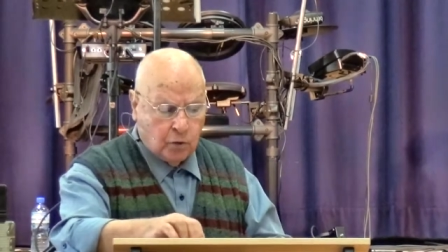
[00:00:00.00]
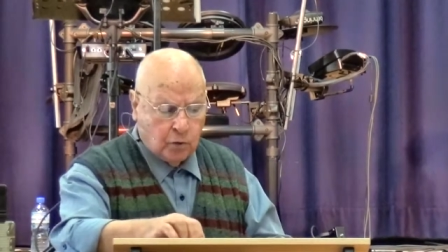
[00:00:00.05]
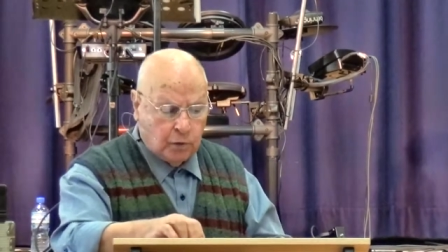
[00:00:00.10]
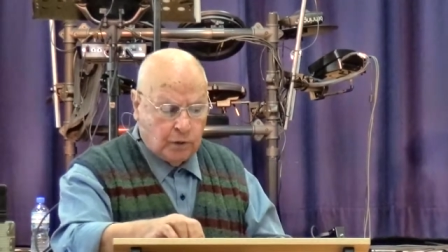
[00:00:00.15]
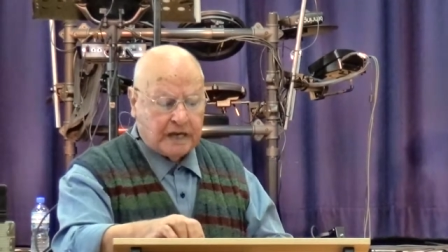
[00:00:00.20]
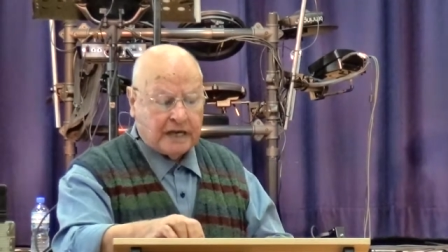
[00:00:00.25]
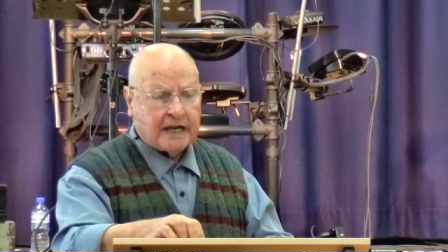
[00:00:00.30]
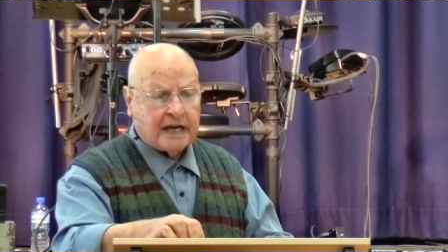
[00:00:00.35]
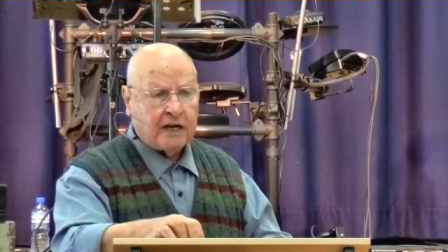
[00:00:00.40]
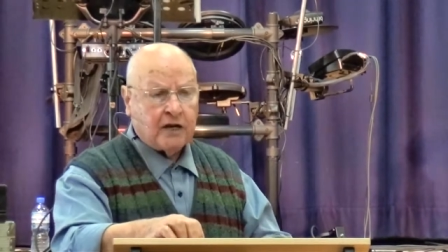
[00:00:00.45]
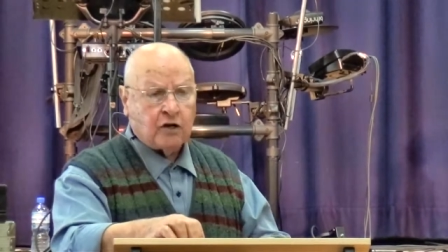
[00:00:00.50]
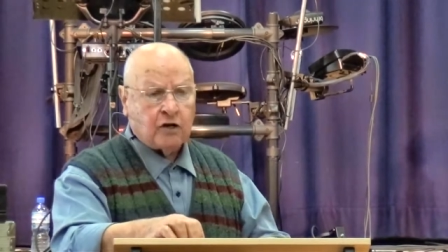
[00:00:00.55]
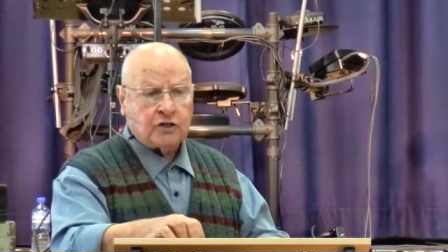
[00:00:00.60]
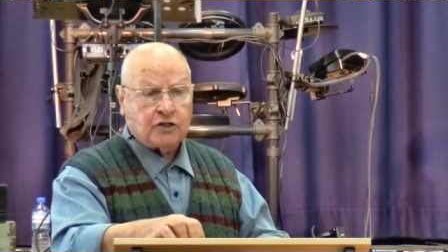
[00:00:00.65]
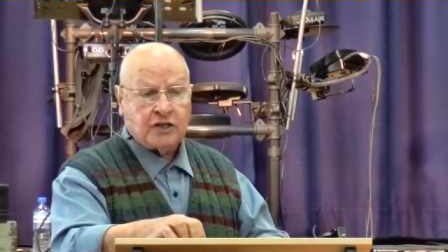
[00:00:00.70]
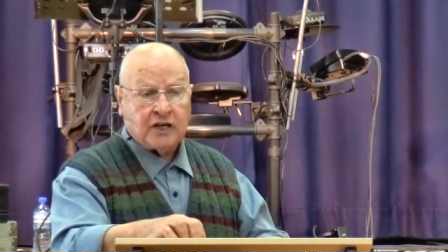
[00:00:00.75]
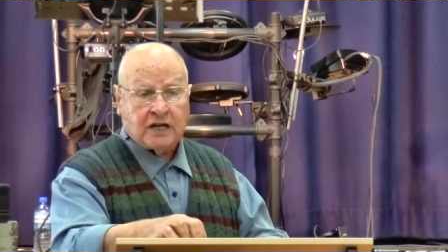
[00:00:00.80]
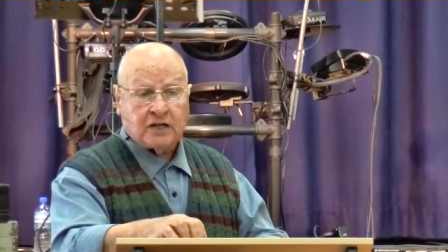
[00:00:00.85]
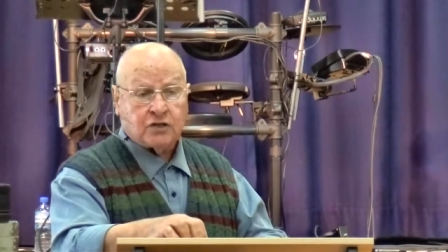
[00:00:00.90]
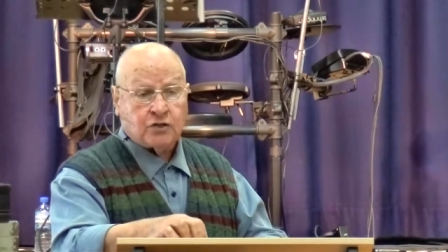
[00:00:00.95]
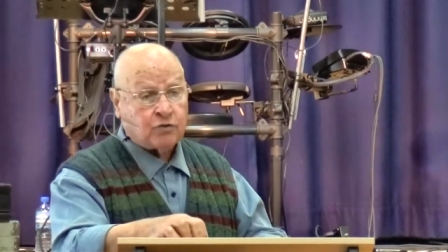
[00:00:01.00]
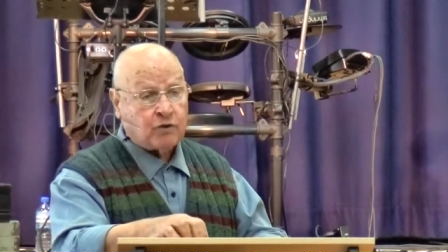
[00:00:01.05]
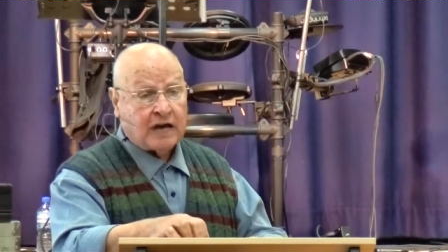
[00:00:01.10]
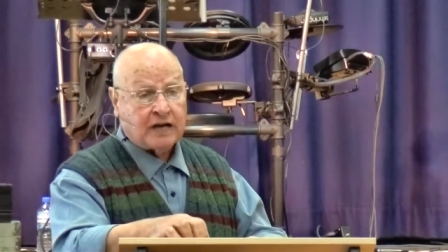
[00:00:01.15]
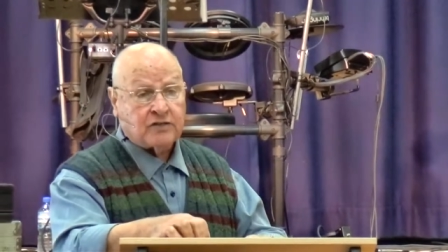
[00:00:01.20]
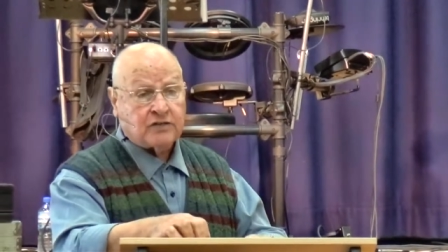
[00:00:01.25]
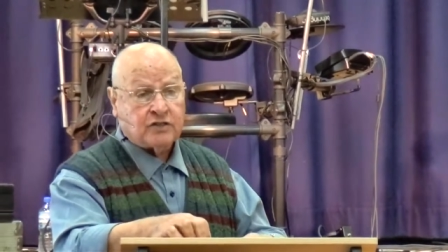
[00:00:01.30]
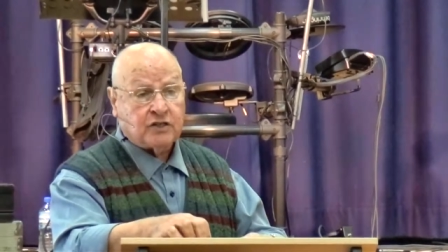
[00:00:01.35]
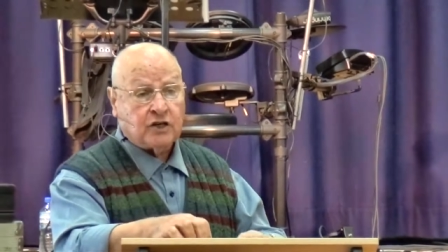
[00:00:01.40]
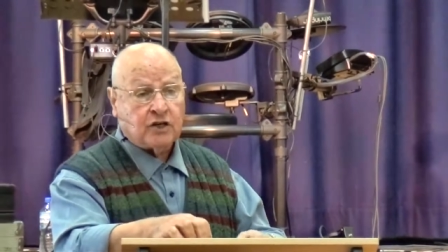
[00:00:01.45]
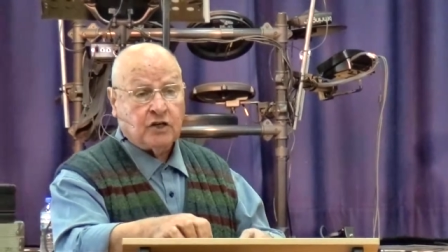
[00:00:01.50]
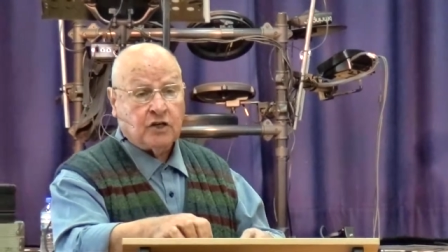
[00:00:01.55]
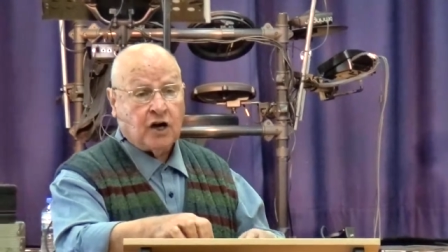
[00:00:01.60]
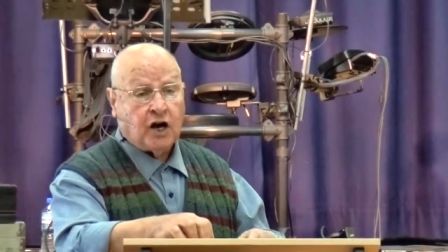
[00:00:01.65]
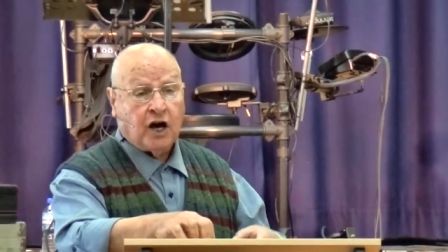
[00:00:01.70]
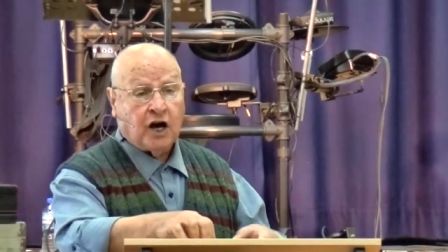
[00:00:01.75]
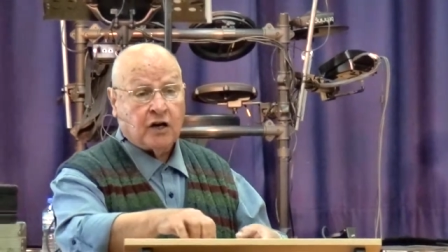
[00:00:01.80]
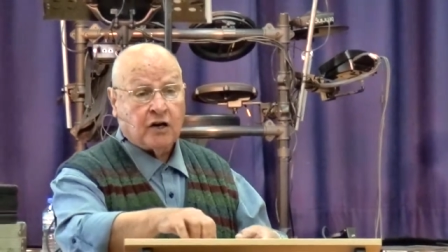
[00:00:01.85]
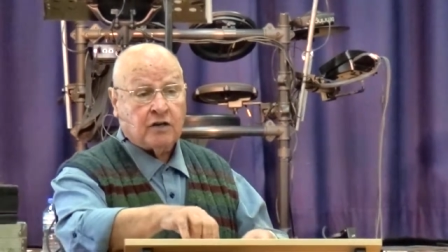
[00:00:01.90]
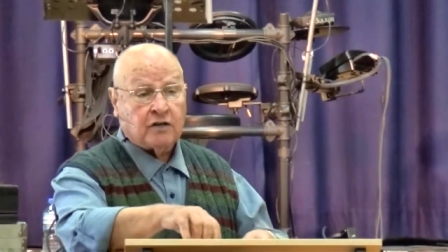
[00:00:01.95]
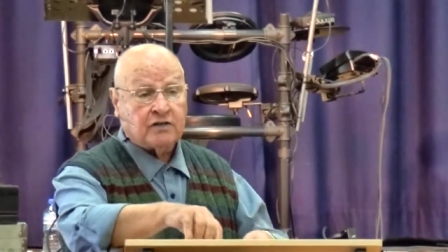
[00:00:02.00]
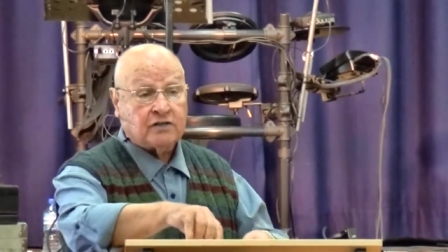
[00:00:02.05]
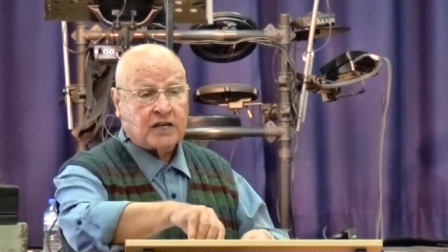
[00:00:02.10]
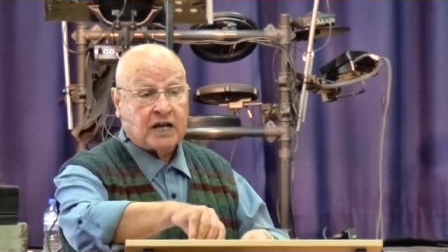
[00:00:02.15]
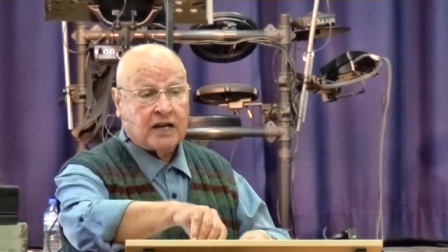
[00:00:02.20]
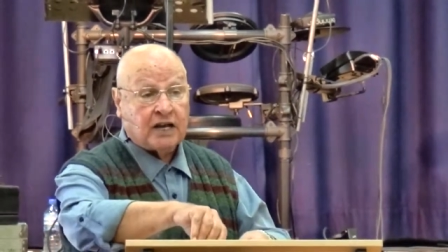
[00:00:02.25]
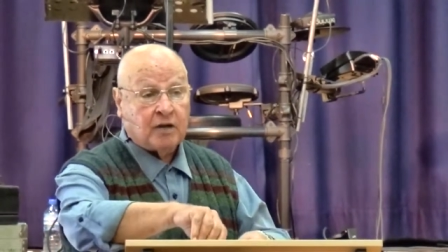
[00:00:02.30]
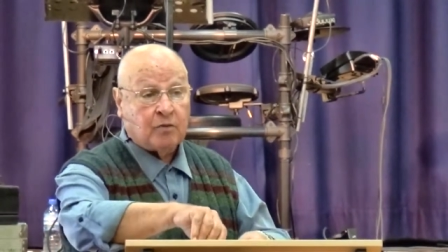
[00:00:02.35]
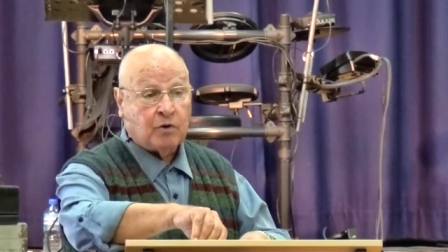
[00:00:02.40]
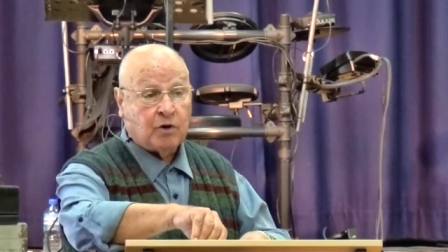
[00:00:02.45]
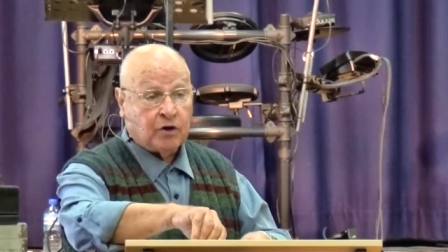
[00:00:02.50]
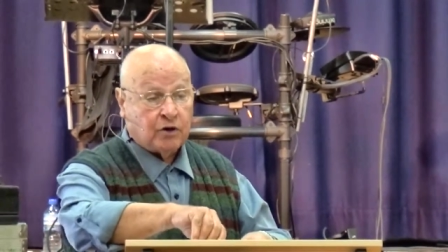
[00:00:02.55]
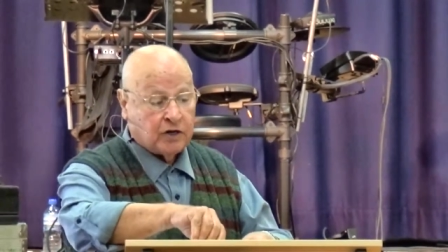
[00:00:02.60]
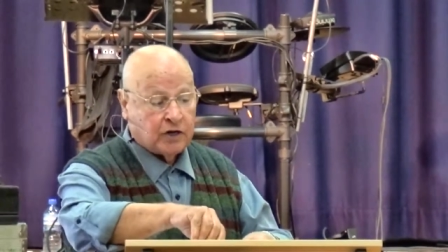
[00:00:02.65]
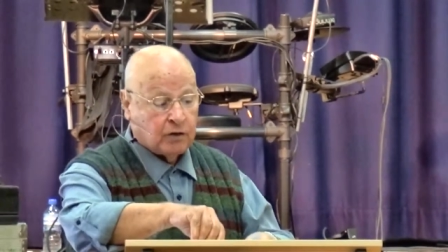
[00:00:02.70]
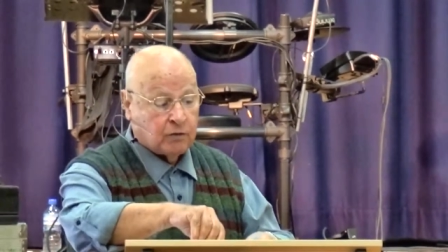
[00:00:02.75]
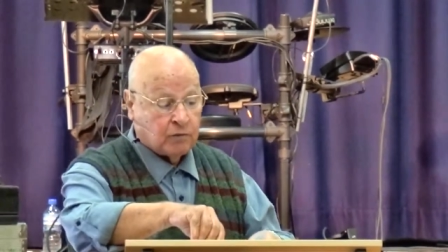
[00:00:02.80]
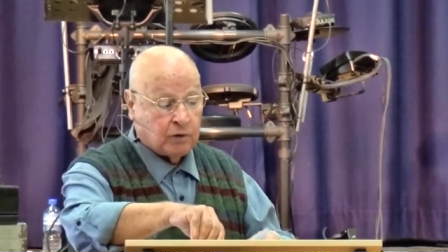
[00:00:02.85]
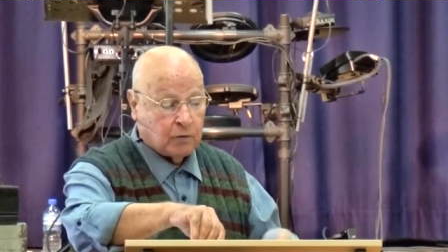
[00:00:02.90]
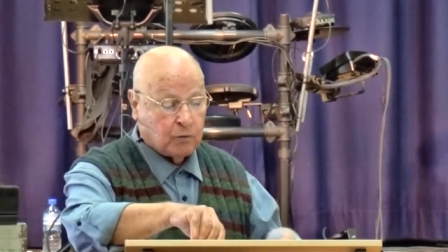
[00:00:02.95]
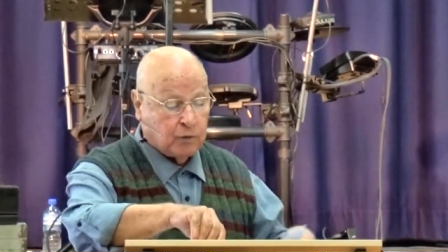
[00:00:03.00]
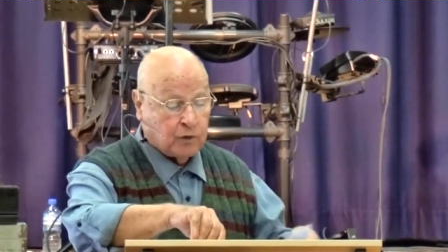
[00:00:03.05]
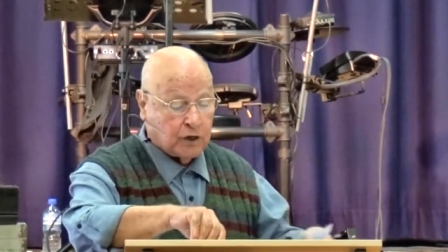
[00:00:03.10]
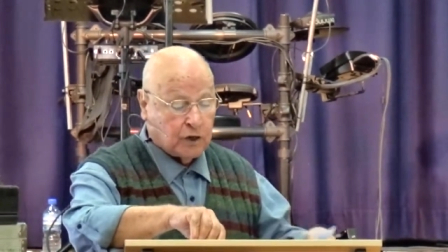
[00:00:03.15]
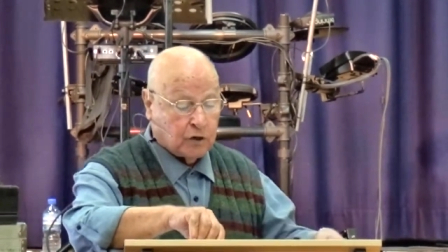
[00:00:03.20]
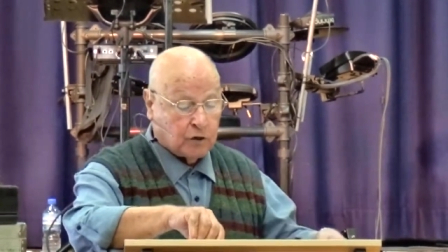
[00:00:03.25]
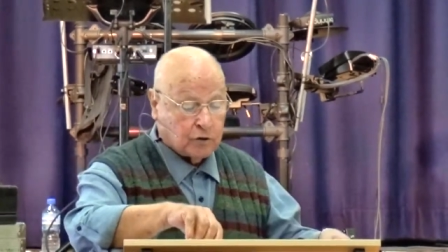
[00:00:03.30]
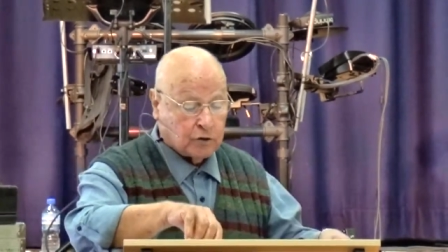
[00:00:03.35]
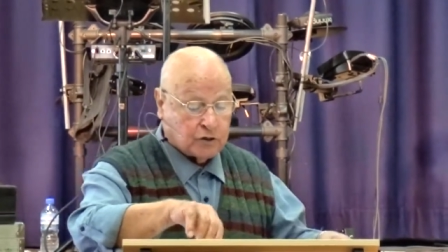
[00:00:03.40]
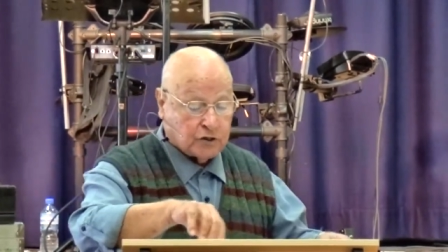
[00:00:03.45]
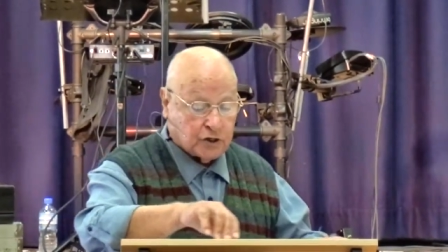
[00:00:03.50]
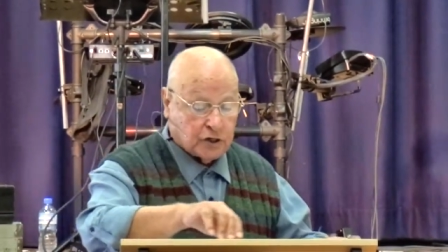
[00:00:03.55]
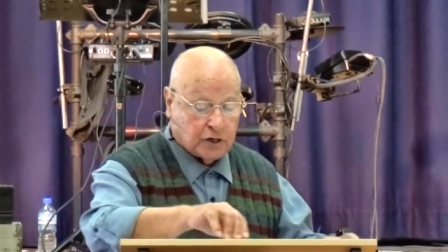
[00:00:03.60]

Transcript: We cannot just trust in God on Sunday morning when we go to